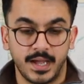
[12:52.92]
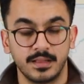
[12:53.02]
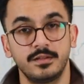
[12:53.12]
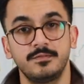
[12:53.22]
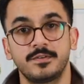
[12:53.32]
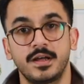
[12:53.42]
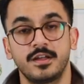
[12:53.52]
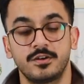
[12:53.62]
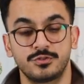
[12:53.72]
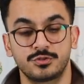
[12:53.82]
Helen,
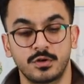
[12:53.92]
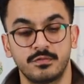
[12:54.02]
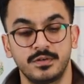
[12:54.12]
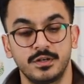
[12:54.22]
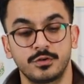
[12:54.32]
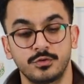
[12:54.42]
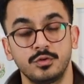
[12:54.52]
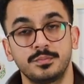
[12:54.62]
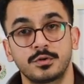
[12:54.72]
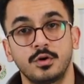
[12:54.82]
via her sovereign
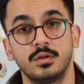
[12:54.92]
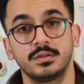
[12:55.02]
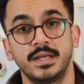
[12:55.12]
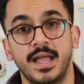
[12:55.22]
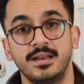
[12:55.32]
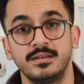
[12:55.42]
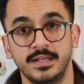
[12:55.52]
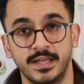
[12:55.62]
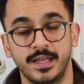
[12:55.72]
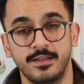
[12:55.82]
group called the N
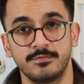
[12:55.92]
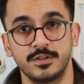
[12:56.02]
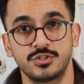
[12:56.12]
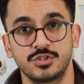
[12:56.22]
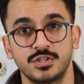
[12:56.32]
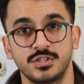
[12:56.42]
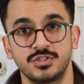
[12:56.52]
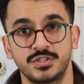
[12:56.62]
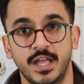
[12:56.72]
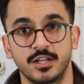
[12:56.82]
D A, which
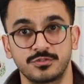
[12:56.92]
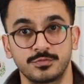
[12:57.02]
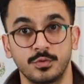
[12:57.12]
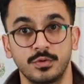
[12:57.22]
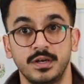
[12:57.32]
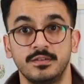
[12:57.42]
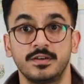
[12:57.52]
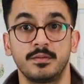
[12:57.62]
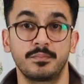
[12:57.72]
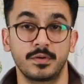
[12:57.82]
stands for, and
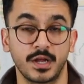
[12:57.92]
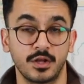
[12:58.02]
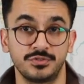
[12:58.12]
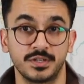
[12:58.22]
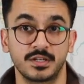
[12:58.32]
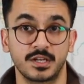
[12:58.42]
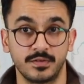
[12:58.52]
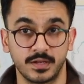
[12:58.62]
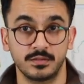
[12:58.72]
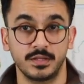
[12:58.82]
if I'm pronouncing it
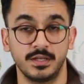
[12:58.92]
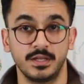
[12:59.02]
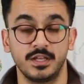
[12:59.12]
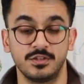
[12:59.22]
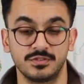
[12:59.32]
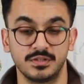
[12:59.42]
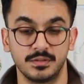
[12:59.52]
correctly, is